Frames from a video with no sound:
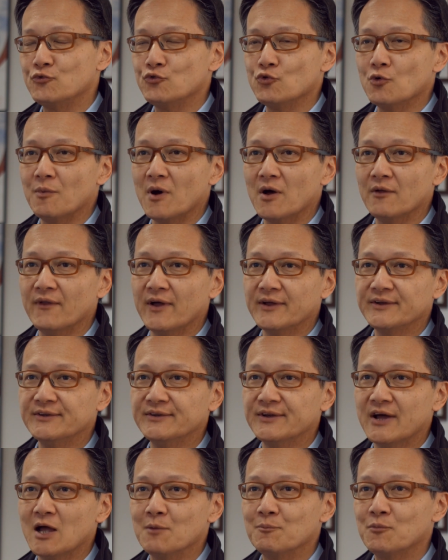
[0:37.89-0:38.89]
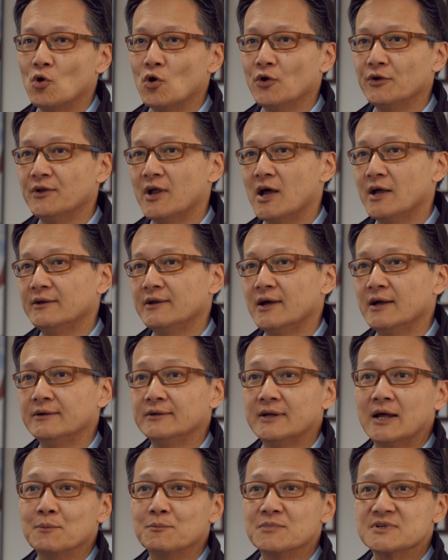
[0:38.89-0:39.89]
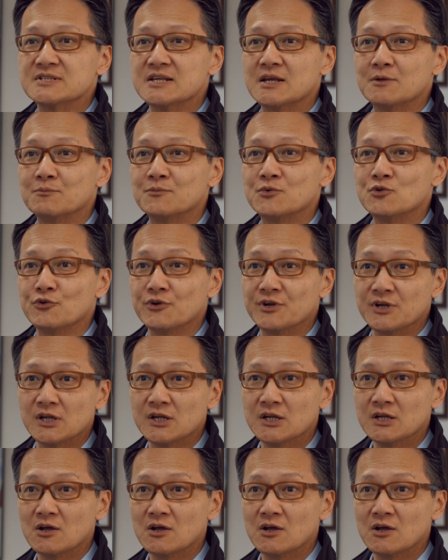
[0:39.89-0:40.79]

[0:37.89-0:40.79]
to about 99.999% purity.